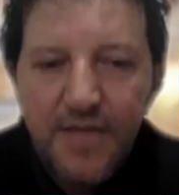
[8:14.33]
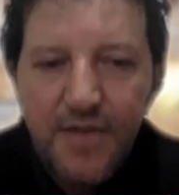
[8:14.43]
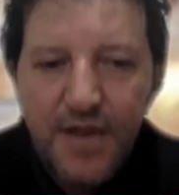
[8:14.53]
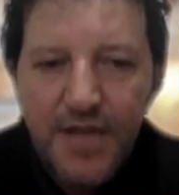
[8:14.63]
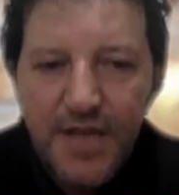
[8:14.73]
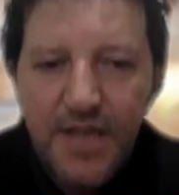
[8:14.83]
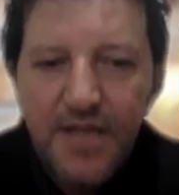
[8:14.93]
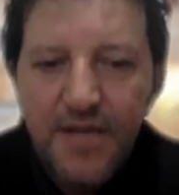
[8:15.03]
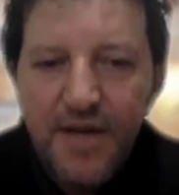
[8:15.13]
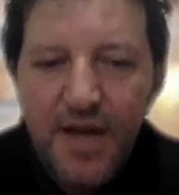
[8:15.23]
for a
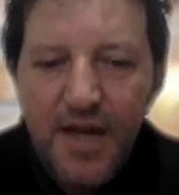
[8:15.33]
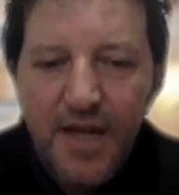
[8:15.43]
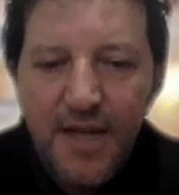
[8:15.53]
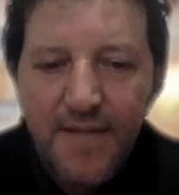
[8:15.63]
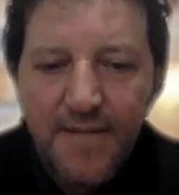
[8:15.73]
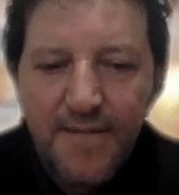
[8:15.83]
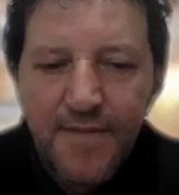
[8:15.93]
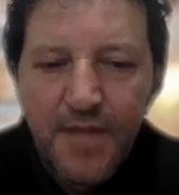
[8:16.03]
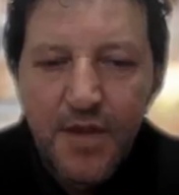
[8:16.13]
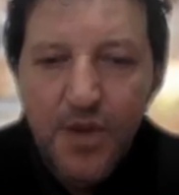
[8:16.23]
dignified
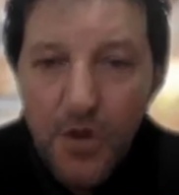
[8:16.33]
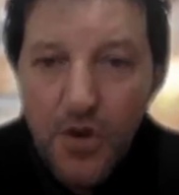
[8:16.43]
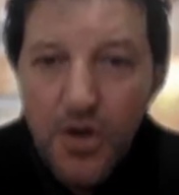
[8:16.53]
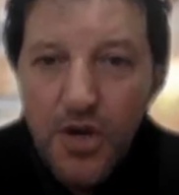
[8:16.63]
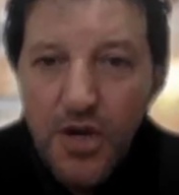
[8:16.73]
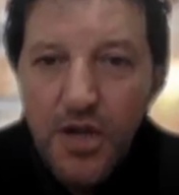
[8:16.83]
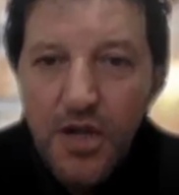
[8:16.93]
role